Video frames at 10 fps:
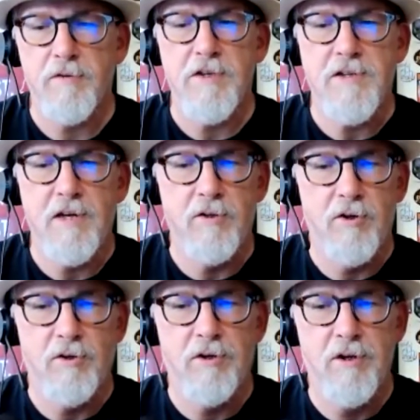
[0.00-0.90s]
It's
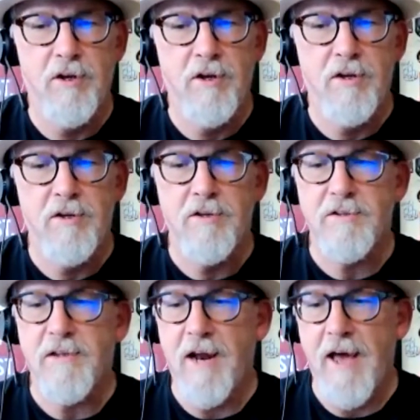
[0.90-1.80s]

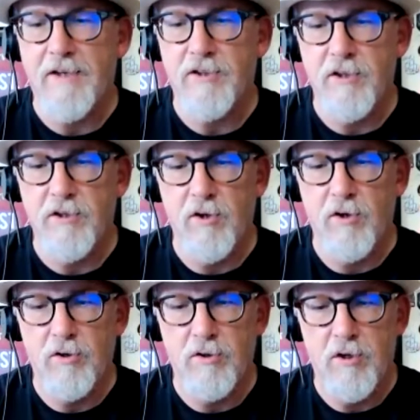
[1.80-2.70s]
got actually a
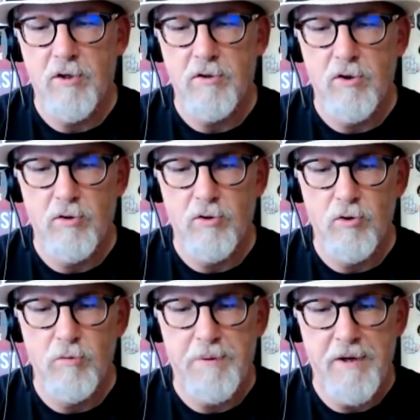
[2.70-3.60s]
little
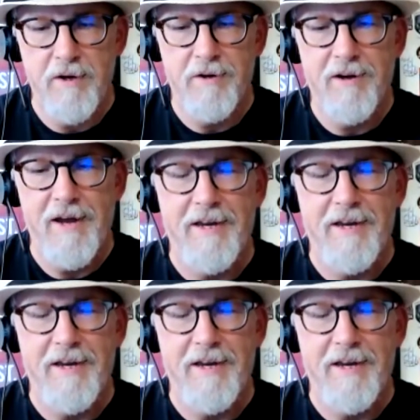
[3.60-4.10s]
loop here.